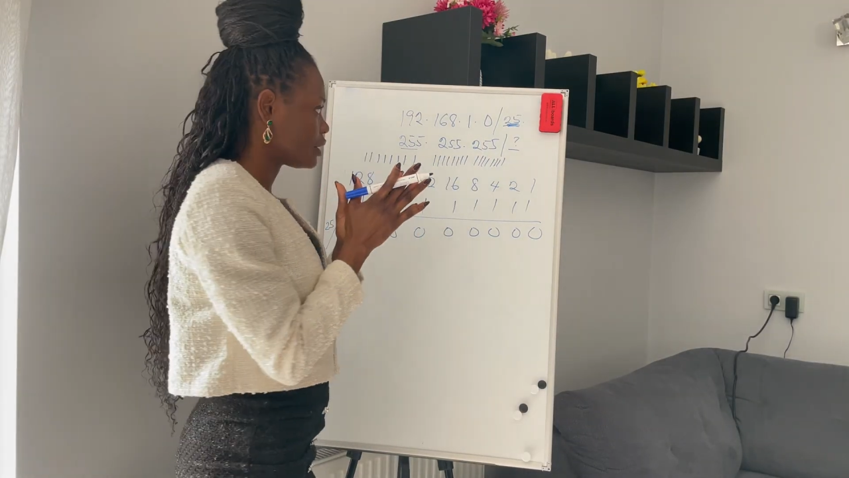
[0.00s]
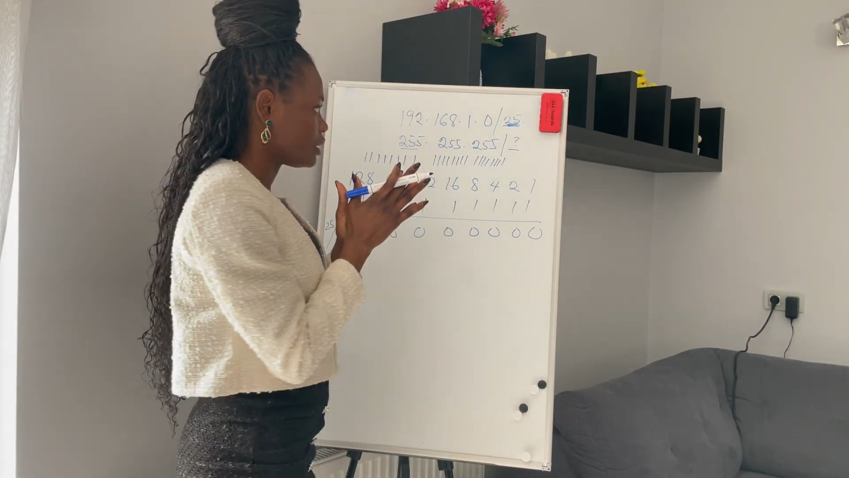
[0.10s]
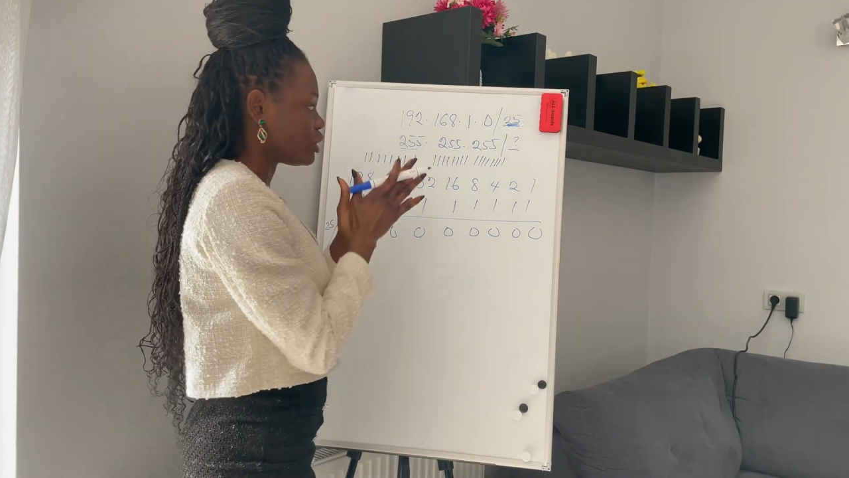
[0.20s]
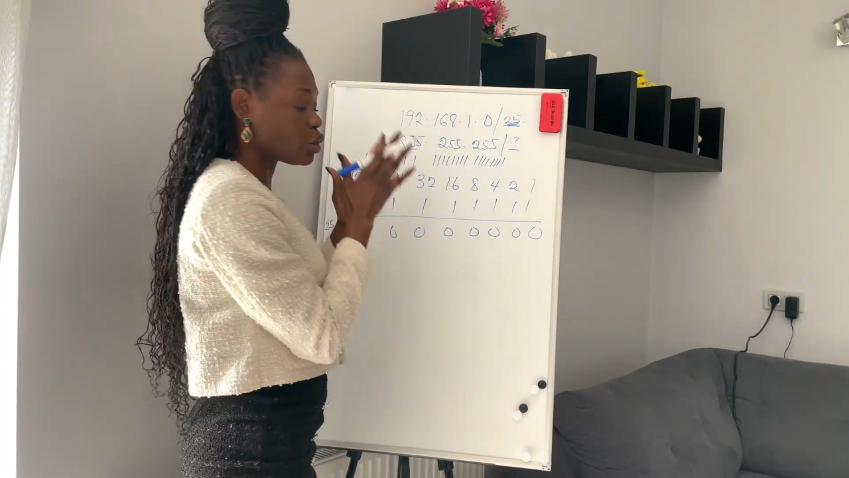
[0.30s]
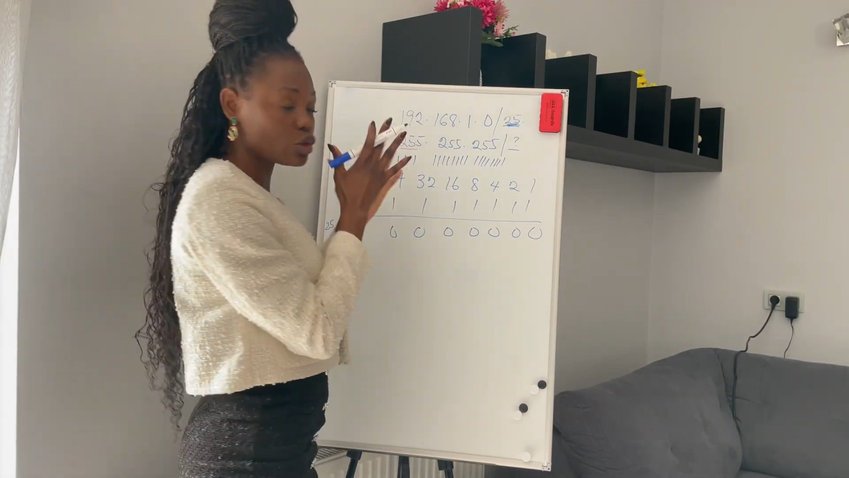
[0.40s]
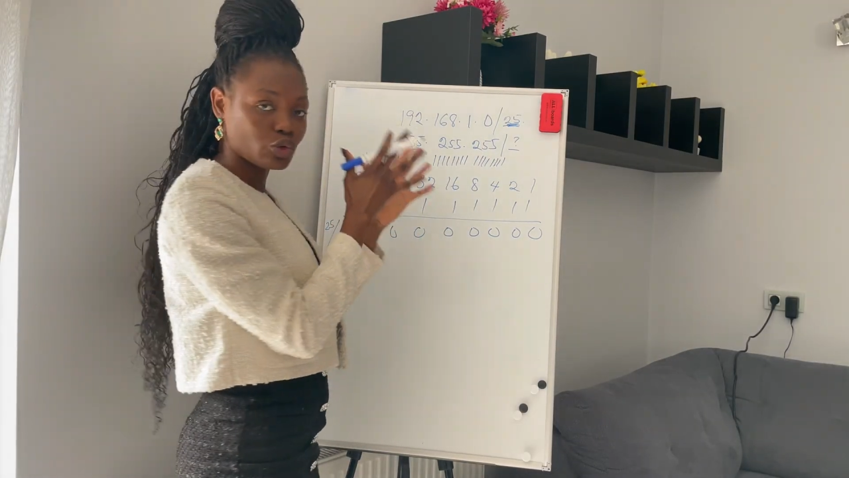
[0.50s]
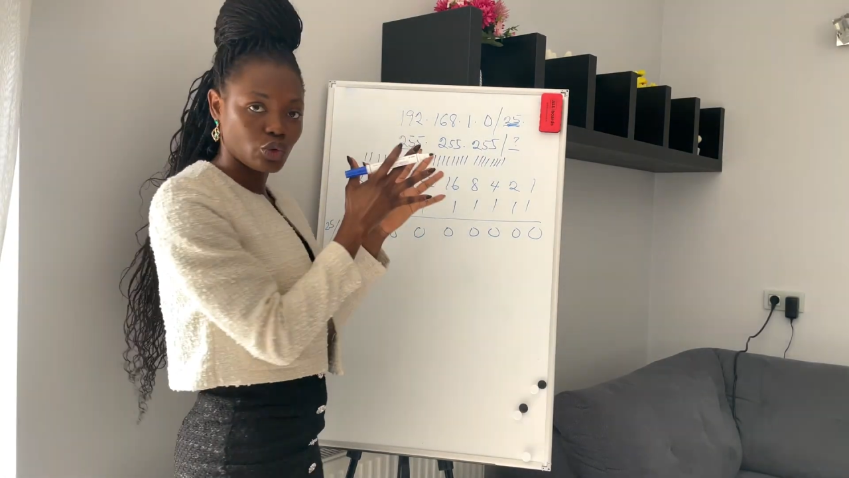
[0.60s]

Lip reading: because the